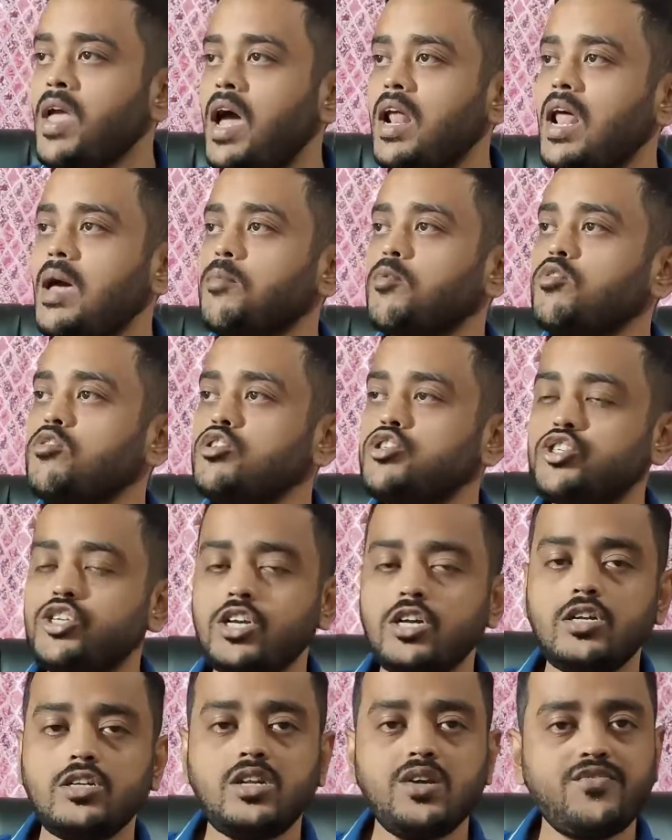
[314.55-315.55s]
And I'm going to
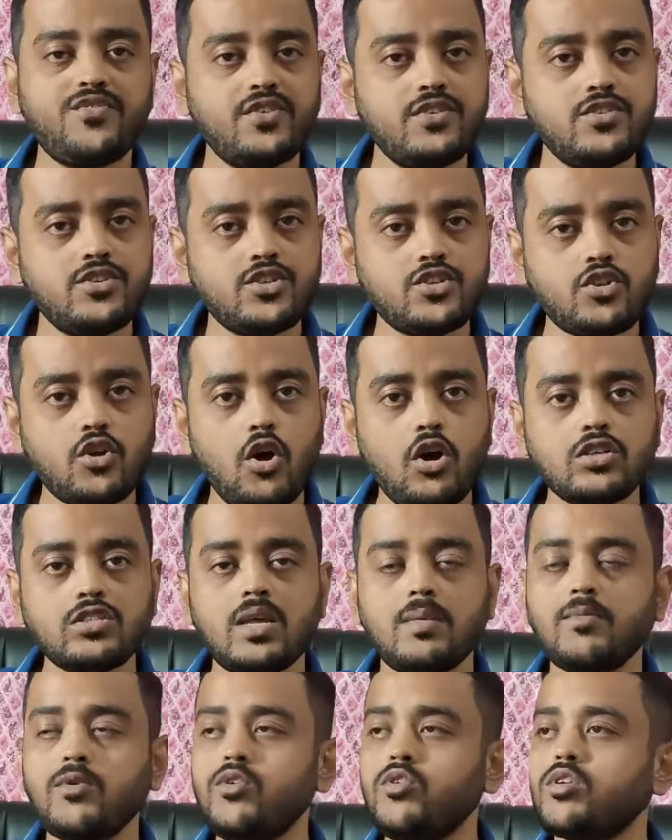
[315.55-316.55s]
share different stocks.
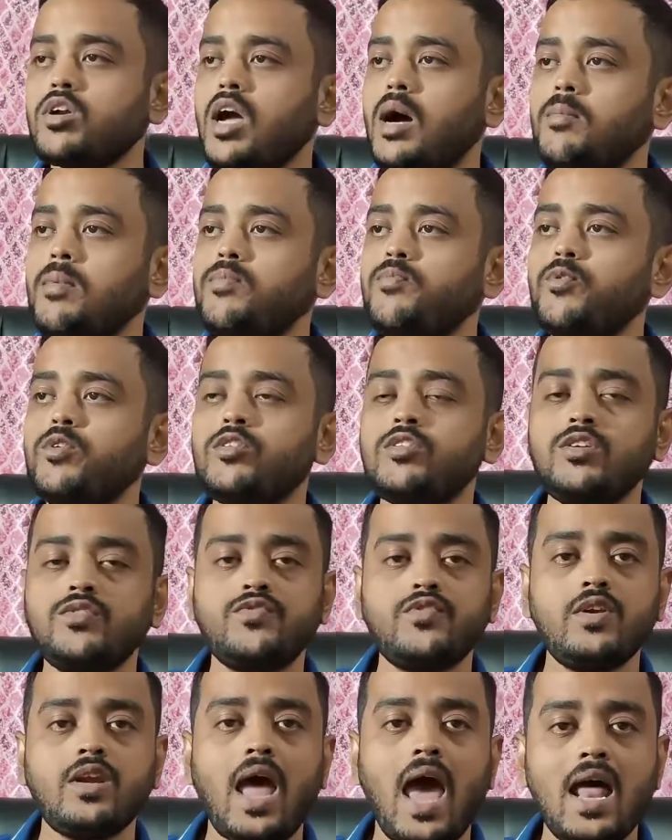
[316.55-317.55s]
I'm going to come up with
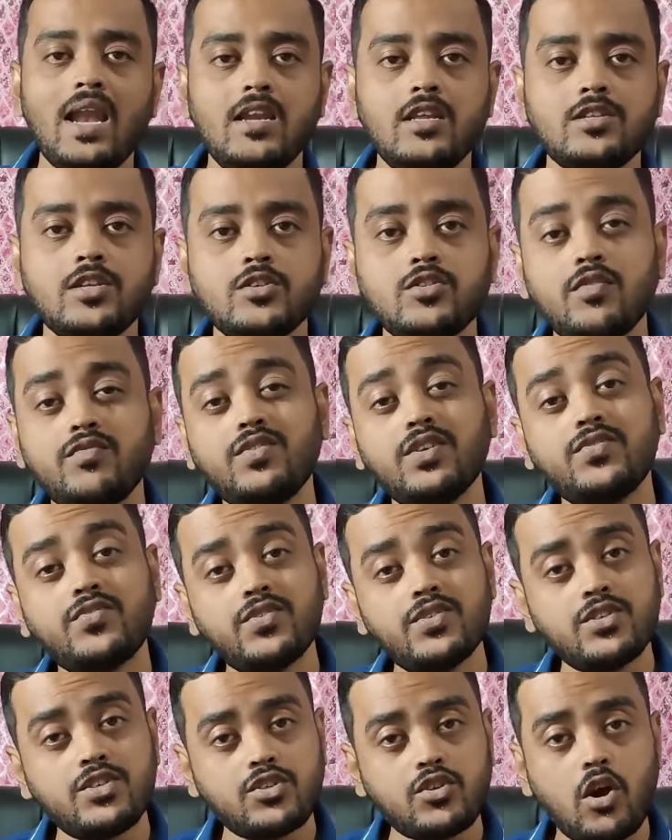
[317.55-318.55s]
different analysis of
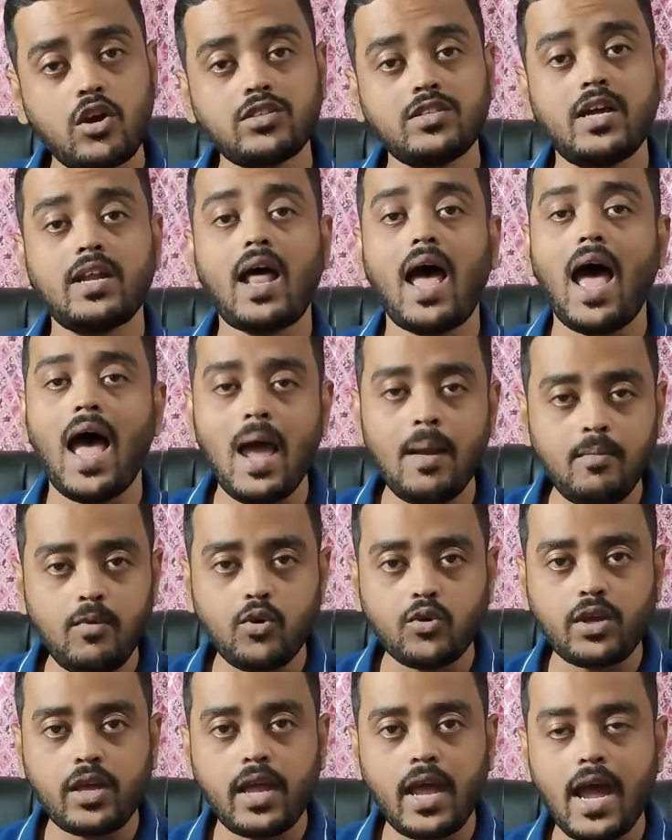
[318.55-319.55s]
different stocks that I'm
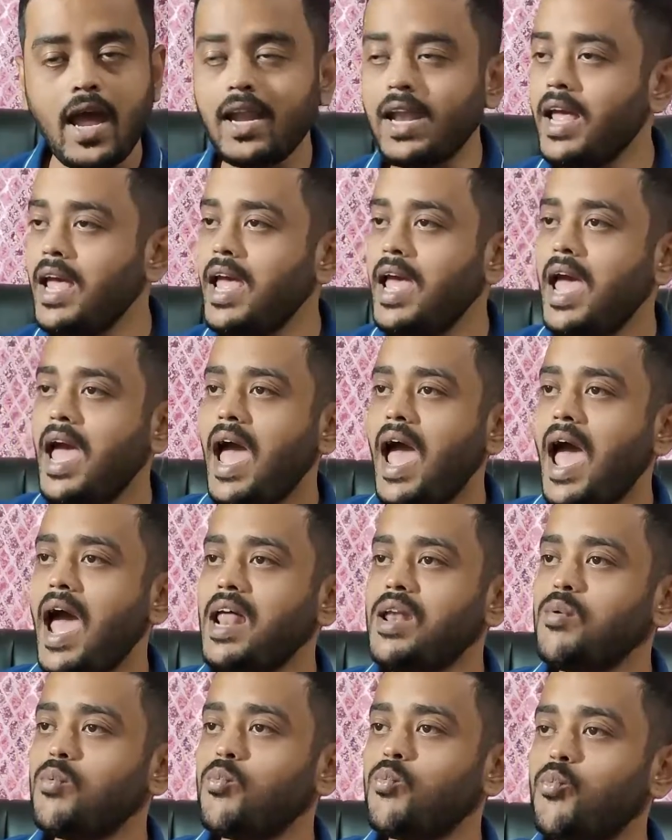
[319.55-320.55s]
looking at
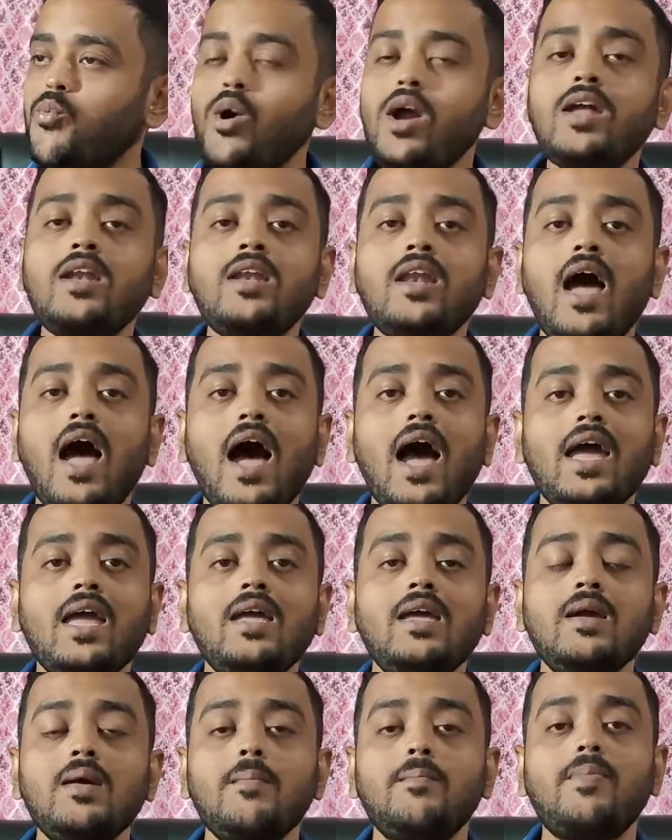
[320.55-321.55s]
and when
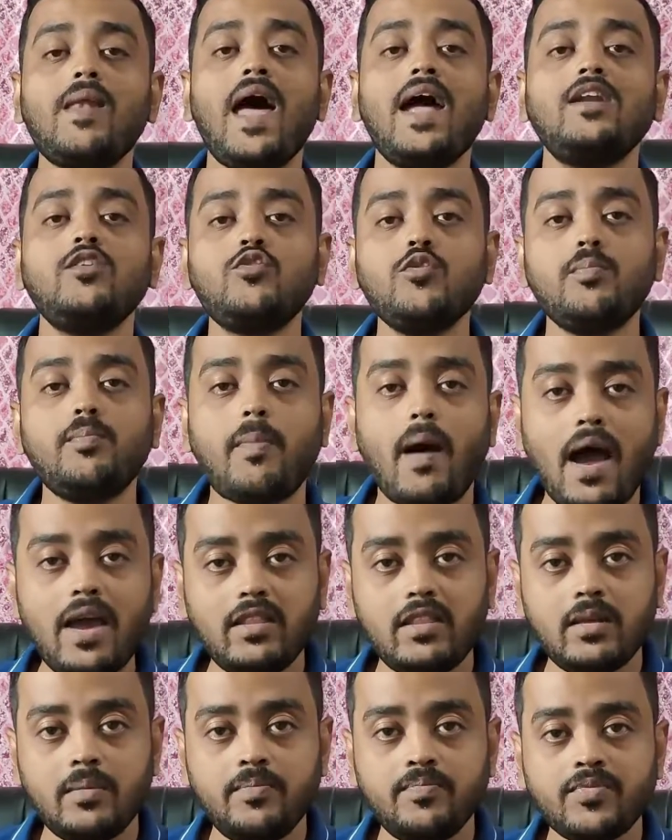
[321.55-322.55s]
I plan to buy
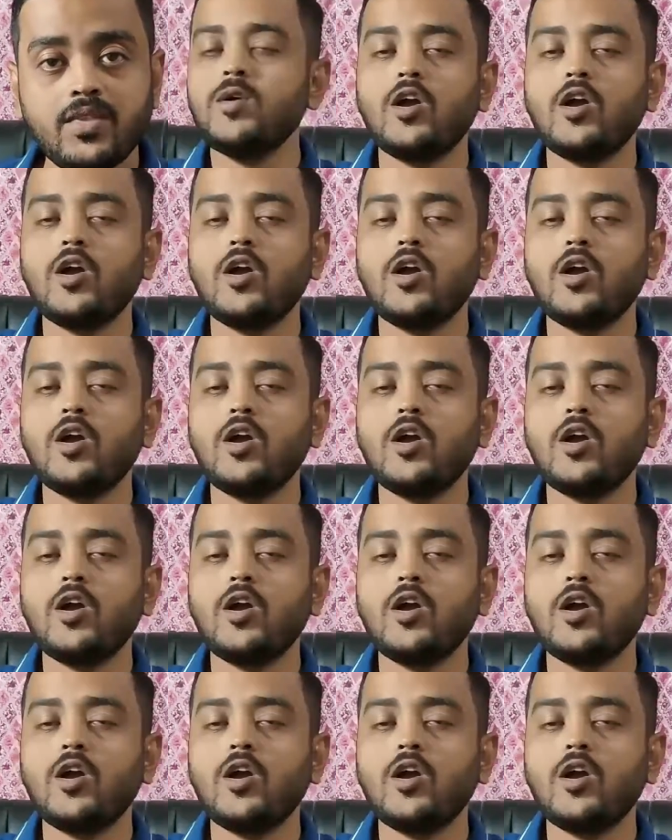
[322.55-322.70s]
them.